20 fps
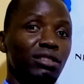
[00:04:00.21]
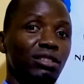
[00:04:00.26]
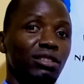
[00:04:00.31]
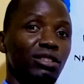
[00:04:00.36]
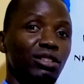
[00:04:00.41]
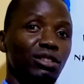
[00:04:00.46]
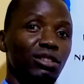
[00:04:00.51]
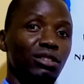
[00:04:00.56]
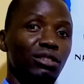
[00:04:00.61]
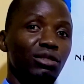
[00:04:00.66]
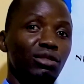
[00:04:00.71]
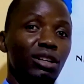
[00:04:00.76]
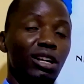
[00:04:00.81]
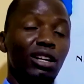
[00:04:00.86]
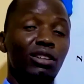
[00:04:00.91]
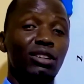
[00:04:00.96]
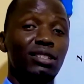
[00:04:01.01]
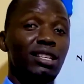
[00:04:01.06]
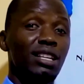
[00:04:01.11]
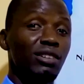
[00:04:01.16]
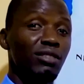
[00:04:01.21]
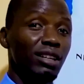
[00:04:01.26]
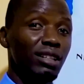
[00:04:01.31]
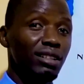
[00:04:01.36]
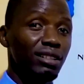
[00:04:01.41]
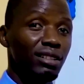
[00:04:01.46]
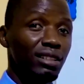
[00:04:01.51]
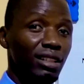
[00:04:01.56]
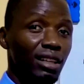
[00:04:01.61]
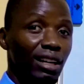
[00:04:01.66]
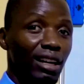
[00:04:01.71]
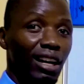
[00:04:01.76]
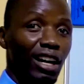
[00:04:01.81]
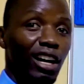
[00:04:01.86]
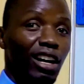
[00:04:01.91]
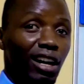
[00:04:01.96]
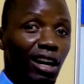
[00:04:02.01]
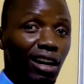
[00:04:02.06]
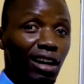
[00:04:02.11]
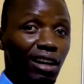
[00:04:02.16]
You girl, you are saying what?
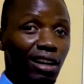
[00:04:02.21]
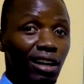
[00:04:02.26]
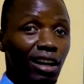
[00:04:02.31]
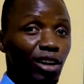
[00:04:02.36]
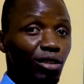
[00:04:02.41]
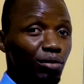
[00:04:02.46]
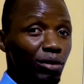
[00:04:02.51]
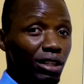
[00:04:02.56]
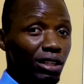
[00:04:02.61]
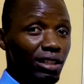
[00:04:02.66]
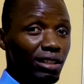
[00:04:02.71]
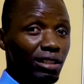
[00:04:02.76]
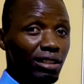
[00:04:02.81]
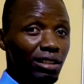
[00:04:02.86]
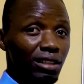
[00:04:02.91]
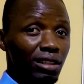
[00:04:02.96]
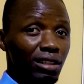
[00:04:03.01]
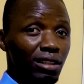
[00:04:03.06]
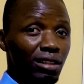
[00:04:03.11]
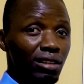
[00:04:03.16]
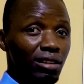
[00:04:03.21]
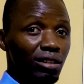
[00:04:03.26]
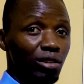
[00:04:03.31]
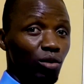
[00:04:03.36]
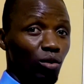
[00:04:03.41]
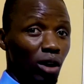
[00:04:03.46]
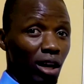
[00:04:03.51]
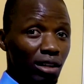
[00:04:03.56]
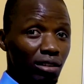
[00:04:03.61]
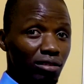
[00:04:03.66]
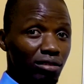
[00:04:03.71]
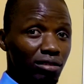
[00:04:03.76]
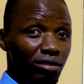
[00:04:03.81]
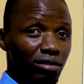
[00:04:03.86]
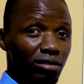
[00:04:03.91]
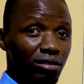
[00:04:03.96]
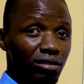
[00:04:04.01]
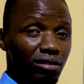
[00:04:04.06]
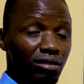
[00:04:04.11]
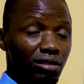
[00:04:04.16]
How many? 1.
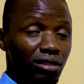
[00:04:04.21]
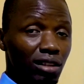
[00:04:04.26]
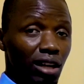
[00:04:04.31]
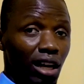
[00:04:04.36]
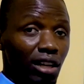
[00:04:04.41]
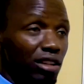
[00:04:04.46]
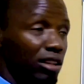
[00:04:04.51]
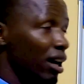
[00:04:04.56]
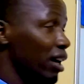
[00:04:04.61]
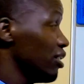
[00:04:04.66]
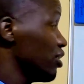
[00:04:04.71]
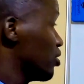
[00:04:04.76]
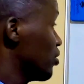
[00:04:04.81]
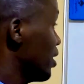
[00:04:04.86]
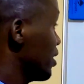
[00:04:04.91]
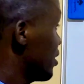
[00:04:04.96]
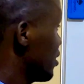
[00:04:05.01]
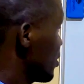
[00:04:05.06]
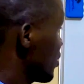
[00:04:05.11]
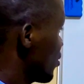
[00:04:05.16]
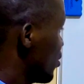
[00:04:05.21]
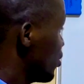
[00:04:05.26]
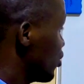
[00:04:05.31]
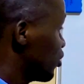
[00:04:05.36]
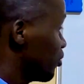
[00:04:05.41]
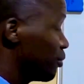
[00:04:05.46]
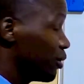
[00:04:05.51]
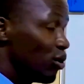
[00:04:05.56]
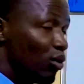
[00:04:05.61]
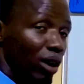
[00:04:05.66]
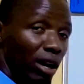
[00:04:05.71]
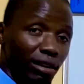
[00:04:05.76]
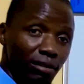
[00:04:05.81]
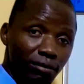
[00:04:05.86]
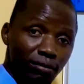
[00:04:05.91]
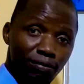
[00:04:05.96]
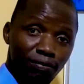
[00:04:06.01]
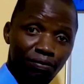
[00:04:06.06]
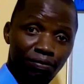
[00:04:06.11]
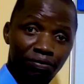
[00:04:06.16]
Are you sure it is going to be
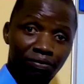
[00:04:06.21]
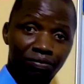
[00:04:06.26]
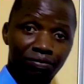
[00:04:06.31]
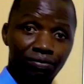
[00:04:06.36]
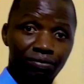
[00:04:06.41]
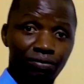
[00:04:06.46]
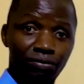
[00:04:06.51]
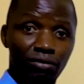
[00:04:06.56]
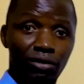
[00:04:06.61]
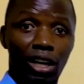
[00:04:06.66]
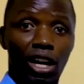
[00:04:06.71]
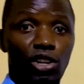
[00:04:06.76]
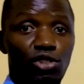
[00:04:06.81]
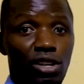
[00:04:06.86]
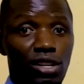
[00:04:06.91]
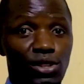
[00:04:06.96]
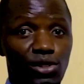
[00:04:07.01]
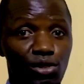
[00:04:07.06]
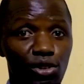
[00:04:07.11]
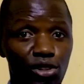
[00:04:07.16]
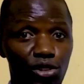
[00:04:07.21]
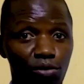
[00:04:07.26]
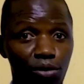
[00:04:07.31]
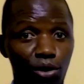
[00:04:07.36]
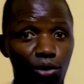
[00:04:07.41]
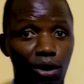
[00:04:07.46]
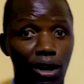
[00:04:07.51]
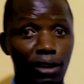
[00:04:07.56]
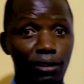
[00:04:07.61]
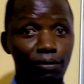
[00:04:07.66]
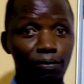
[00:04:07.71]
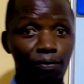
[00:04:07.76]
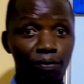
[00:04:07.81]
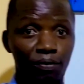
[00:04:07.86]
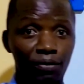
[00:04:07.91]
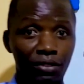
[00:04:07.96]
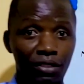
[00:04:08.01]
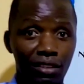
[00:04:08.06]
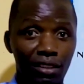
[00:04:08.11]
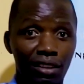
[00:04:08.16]
1? Actually, it's going to be 1.
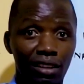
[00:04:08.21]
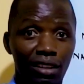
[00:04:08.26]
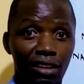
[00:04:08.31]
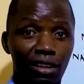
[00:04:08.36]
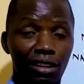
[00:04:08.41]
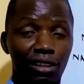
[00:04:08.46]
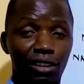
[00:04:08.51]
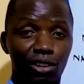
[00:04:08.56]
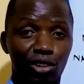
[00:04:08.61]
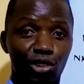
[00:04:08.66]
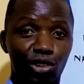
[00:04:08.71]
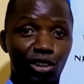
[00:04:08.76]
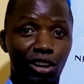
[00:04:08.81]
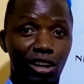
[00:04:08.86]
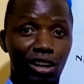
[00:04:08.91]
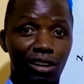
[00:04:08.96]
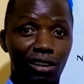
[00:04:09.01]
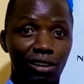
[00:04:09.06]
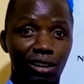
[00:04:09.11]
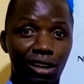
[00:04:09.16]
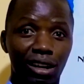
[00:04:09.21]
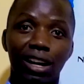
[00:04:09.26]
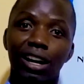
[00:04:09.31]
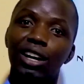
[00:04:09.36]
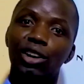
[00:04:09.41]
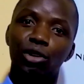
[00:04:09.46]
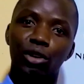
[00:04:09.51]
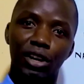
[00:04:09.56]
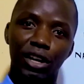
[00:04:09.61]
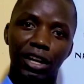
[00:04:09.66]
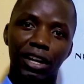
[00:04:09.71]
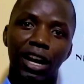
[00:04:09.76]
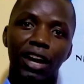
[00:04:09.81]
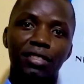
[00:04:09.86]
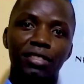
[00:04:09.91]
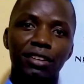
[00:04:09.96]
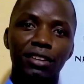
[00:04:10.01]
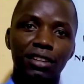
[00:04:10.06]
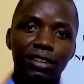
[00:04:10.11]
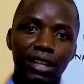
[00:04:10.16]
No. Okay. I
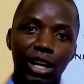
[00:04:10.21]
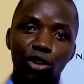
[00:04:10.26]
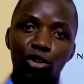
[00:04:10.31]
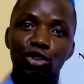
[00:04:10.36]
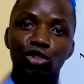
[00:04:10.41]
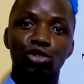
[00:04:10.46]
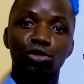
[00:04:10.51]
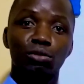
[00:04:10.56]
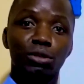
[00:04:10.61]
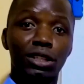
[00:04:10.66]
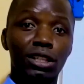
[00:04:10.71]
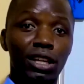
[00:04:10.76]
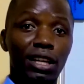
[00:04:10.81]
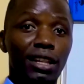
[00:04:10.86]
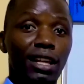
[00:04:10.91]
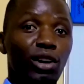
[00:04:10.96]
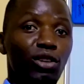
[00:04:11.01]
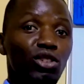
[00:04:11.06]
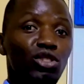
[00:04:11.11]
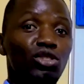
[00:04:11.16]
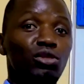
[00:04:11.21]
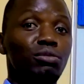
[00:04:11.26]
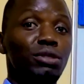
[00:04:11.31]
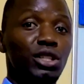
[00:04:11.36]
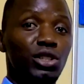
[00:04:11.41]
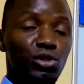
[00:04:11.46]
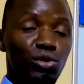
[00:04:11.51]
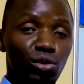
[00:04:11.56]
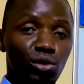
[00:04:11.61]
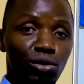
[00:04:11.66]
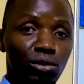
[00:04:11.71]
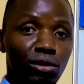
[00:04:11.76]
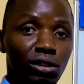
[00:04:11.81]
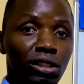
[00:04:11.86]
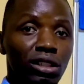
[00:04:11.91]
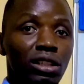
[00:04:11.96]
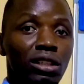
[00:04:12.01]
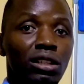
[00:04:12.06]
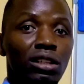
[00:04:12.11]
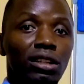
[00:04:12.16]
think they are going to be 2.
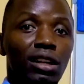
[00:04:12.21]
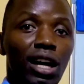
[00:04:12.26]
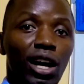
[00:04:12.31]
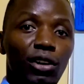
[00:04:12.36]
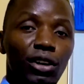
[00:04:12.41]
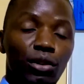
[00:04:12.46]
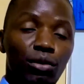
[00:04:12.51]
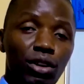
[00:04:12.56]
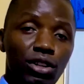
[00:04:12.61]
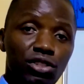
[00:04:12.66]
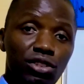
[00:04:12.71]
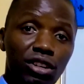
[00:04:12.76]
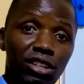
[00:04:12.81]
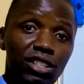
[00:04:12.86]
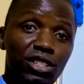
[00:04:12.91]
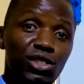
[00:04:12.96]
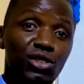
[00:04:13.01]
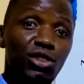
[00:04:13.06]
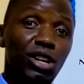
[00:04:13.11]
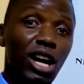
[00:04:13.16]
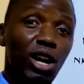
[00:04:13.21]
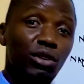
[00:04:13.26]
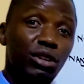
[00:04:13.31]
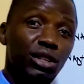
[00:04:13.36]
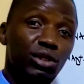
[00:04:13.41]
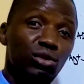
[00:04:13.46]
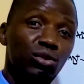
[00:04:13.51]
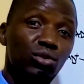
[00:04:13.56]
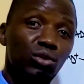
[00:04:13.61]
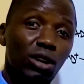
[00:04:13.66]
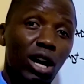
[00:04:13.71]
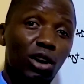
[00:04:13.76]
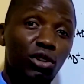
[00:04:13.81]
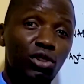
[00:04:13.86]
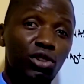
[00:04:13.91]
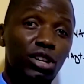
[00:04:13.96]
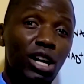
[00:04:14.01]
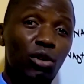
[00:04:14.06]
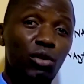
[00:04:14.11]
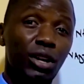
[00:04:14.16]
Now the question is, do you know how the 2? How
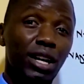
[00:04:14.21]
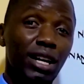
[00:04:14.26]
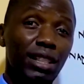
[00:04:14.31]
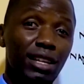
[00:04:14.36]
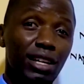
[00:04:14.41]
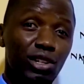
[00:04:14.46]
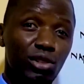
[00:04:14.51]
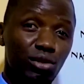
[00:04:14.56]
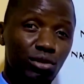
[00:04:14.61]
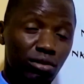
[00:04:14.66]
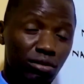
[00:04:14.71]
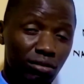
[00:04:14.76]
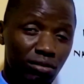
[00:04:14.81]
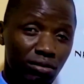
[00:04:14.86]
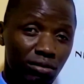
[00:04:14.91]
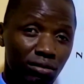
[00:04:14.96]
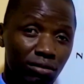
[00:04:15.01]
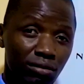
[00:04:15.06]
do you know how we get the 2?